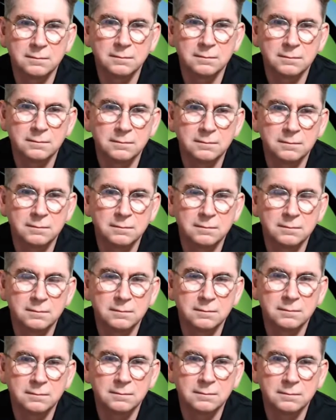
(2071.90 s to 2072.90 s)

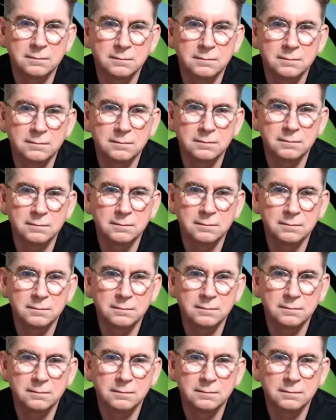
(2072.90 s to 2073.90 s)

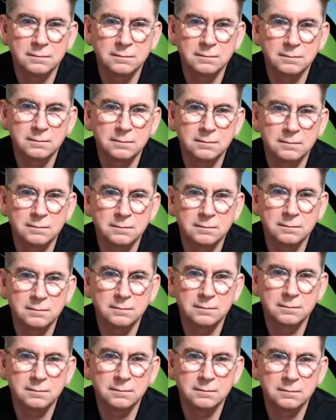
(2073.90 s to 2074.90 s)

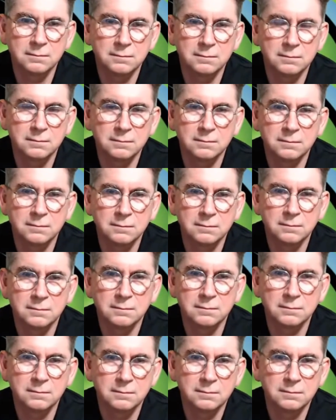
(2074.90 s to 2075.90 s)

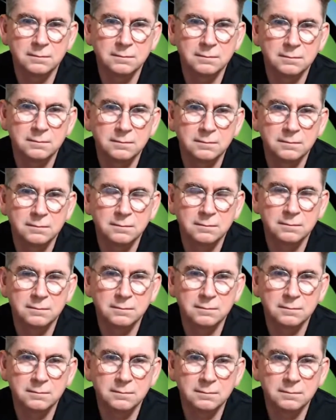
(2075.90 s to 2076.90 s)

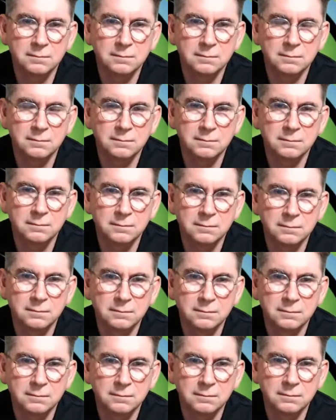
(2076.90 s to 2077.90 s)

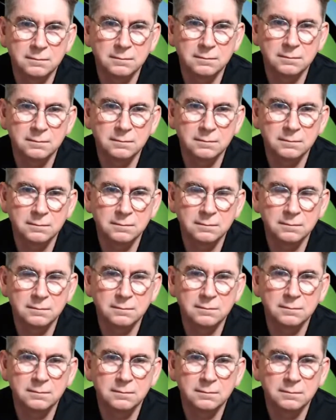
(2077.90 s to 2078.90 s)

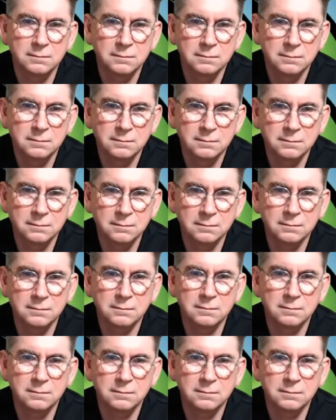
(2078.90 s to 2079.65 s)
The person shown says nothing.